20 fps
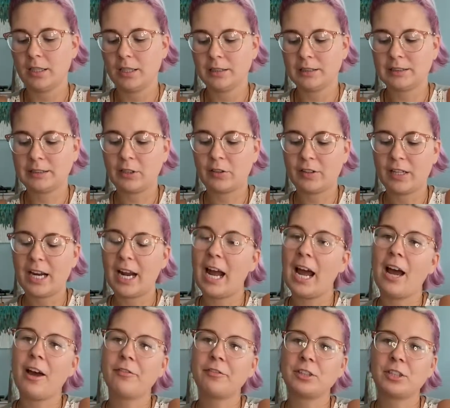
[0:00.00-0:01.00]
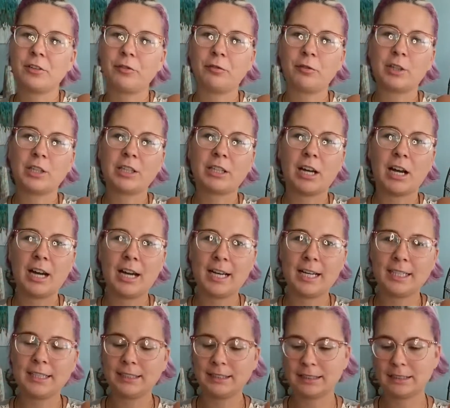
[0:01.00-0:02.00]
So they have different
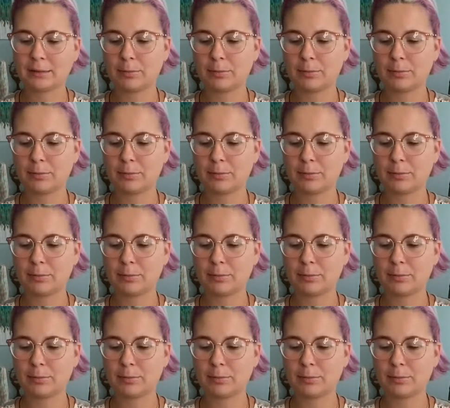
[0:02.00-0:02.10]
kinds.